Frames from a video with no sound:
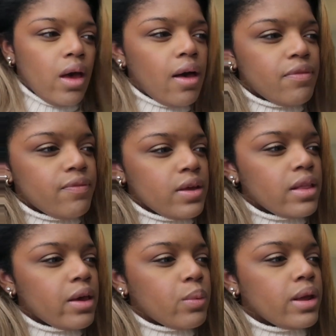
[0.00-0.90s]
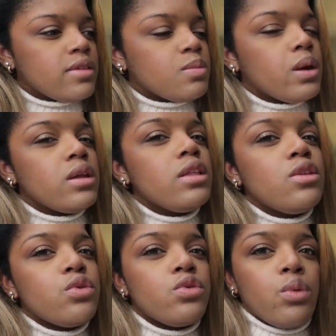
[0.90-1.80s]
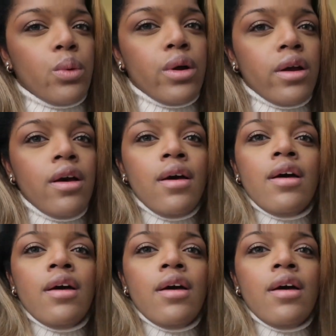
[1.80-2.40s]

I feel like when I smelled it in the store,